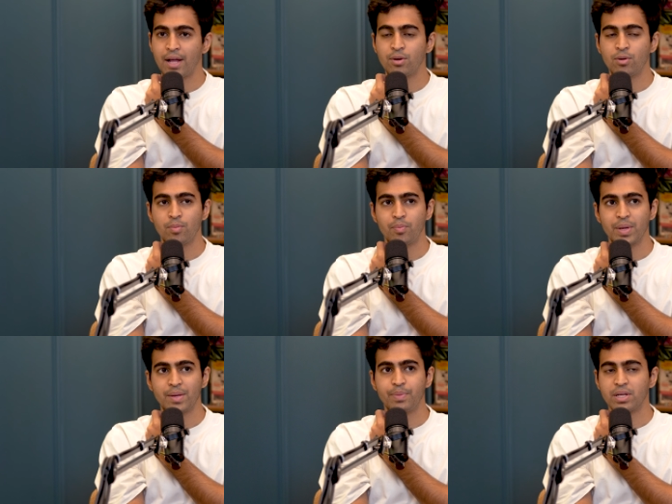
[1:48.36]
i know
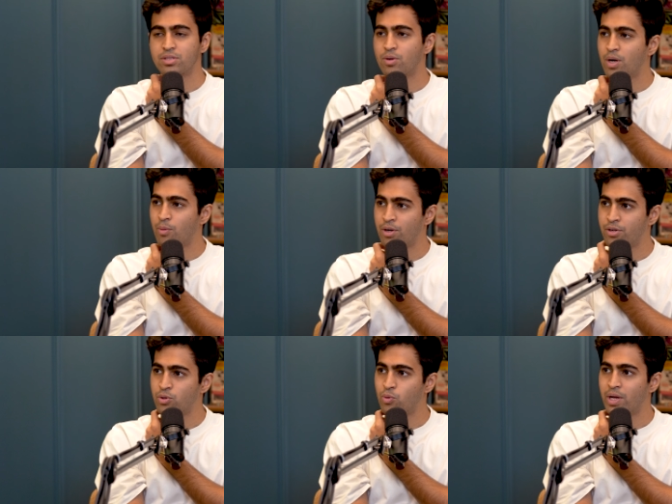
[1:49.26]
big picture what i want
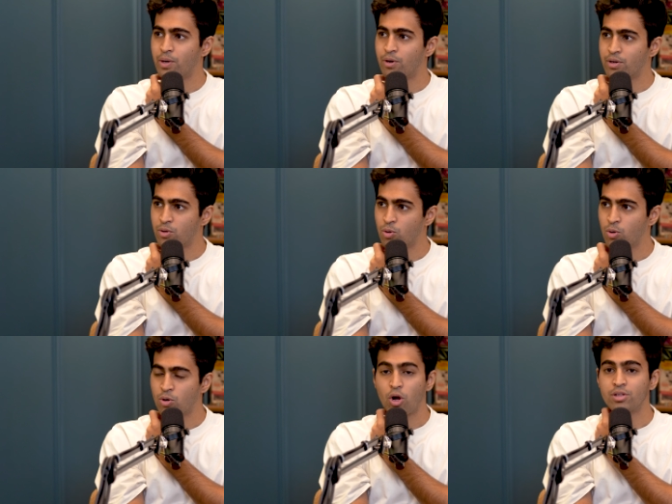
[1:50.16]
to do where i want to
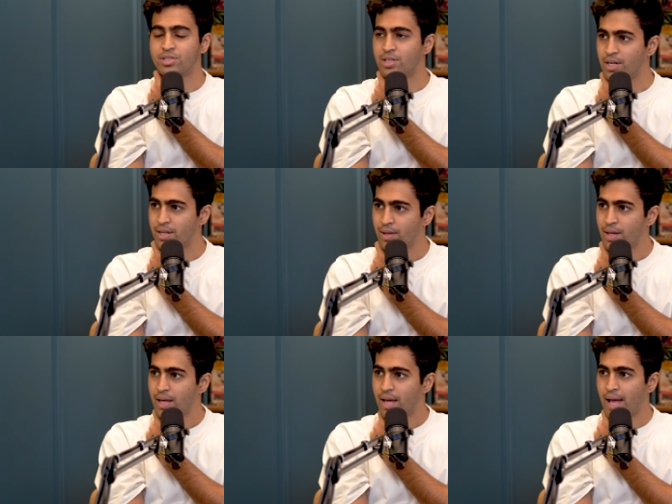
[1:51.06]
go constantly
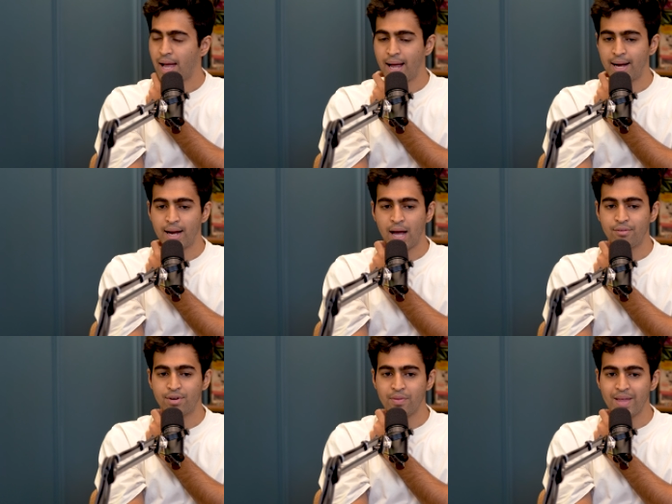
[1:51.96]
and
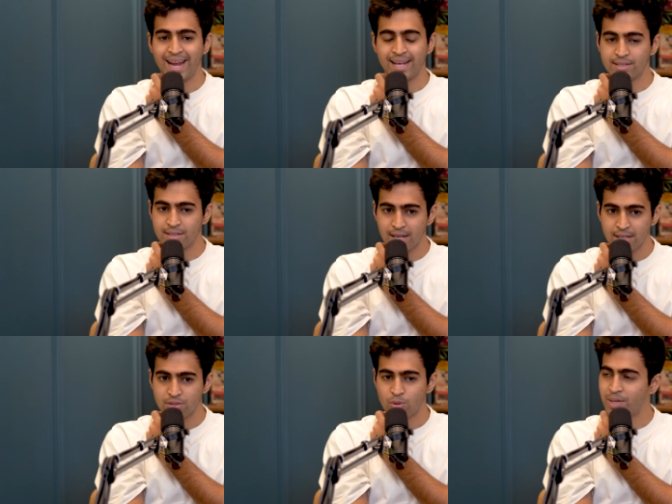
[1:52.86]
i've run that
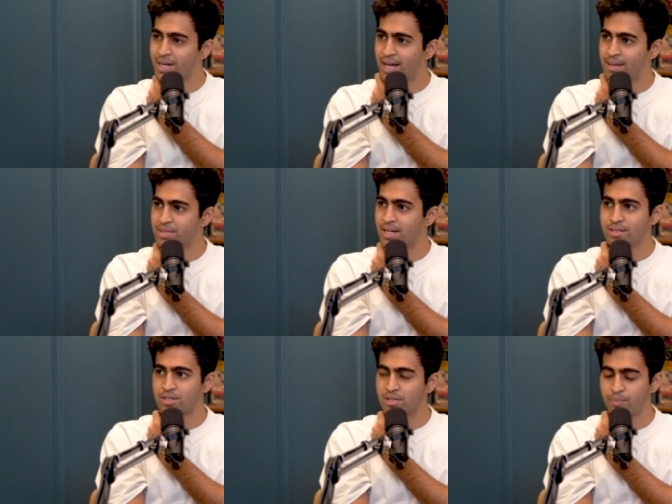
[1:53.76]
exercise so many times right
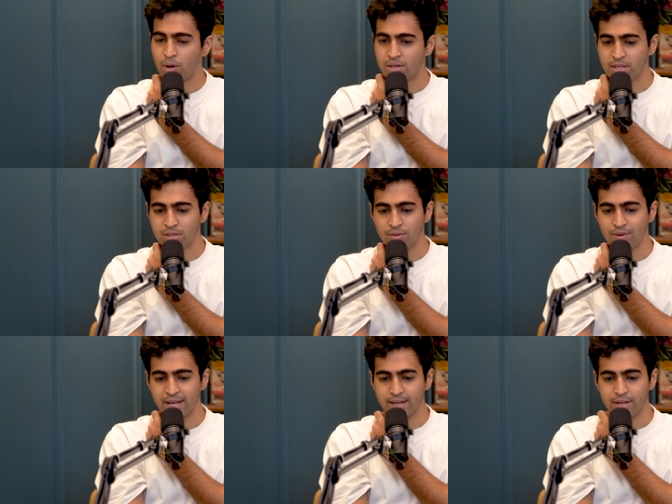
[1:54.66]
it's just a process
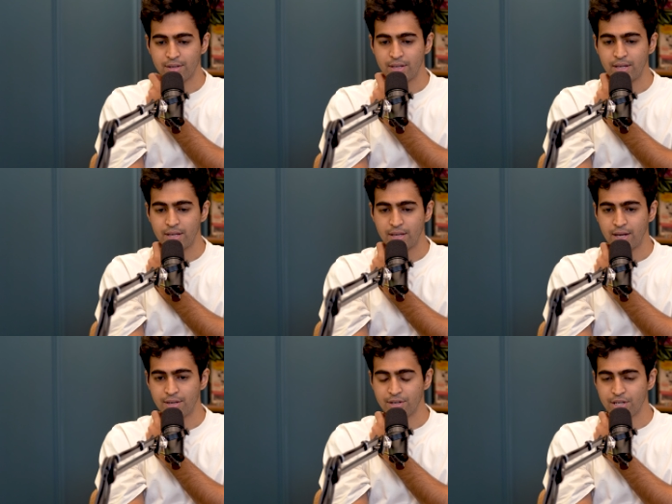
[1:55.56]
of like
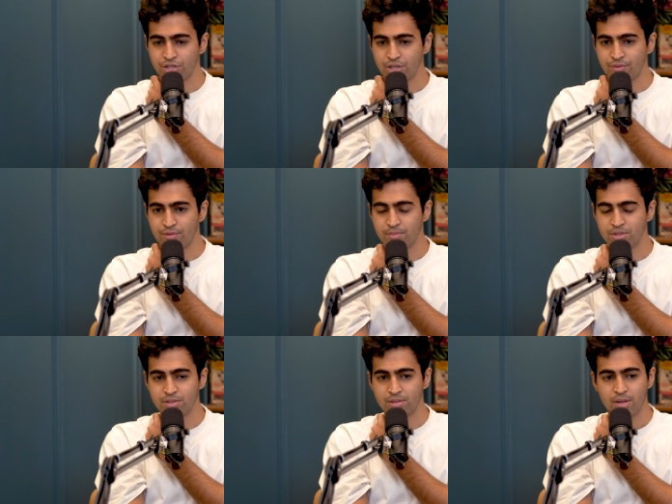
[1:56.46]
reiteration from
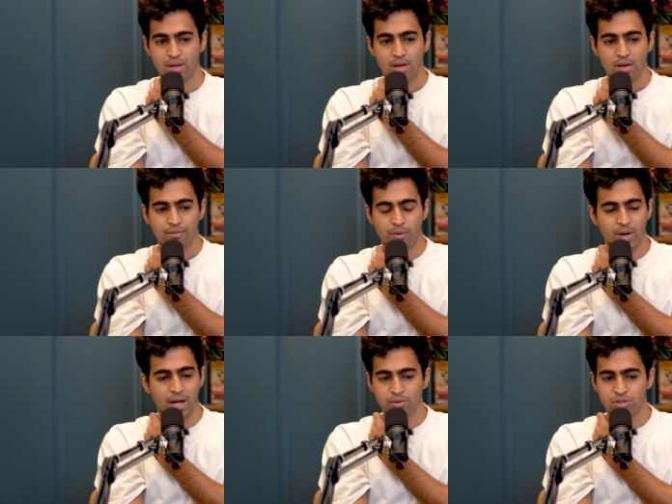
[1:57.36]
from
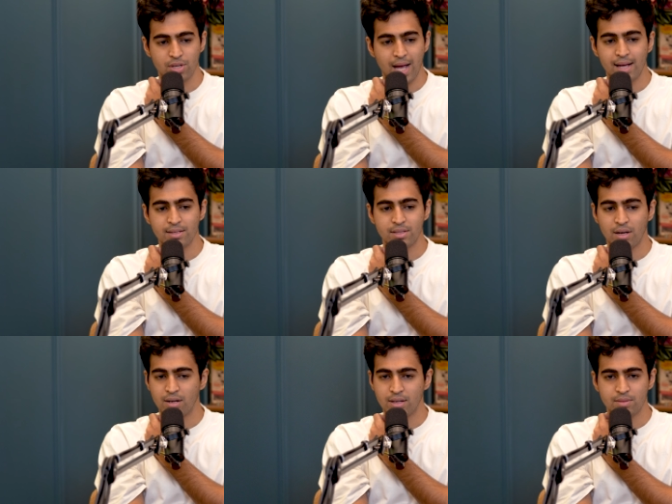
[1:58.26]
when i was as
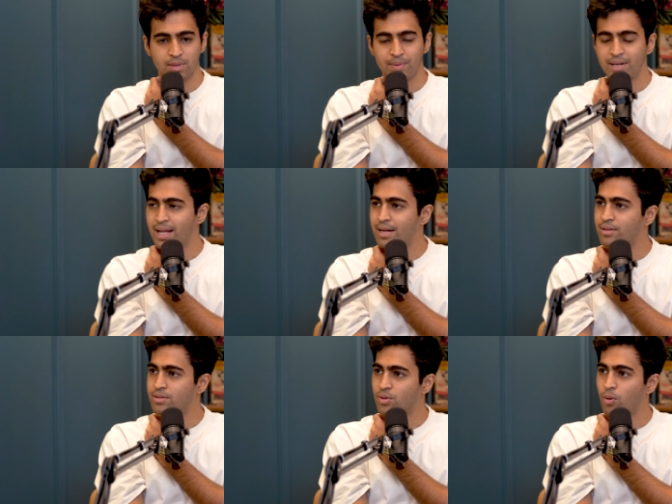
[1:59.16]
young as maybe 10
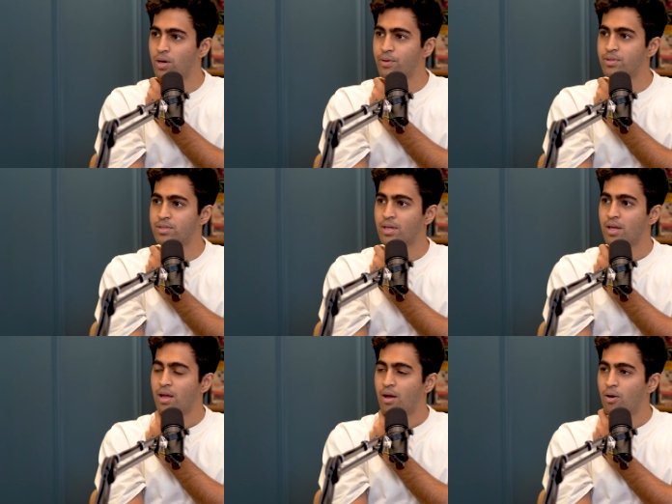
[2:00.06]
years old it was
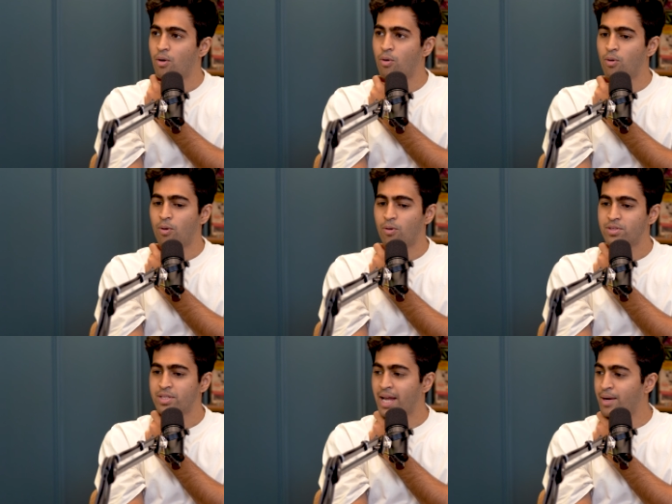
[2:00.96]
oh
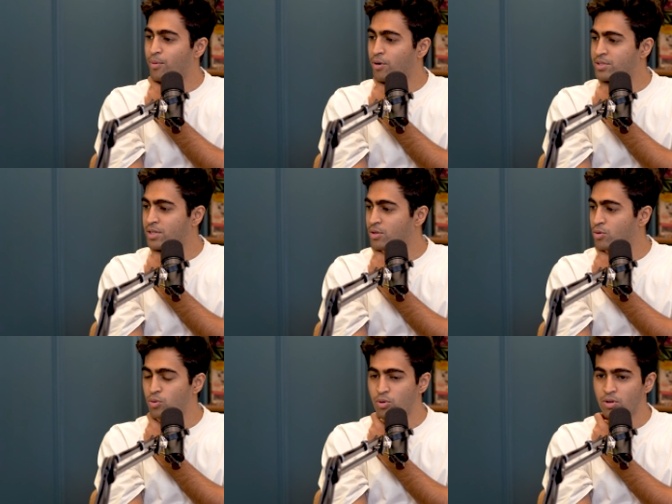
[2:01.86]
skateboards are
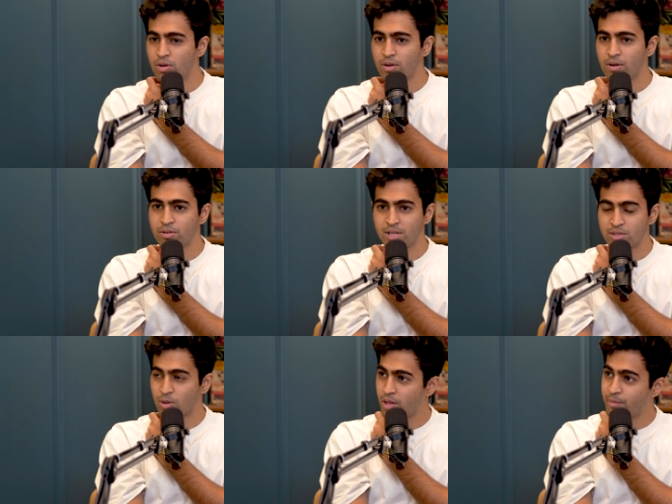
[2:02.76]
cool because i
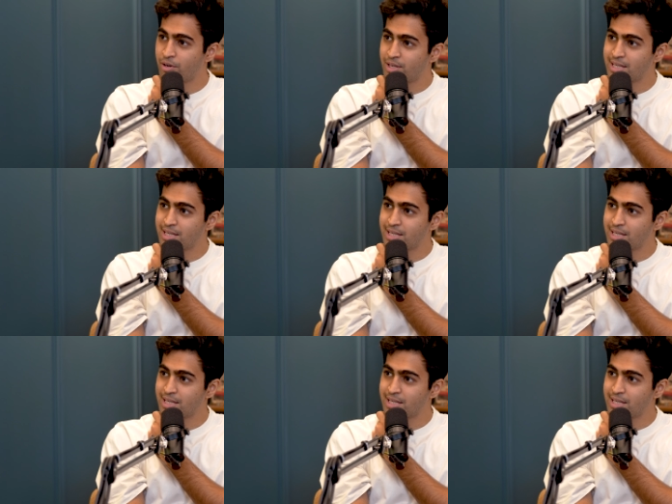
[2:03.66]
saw them on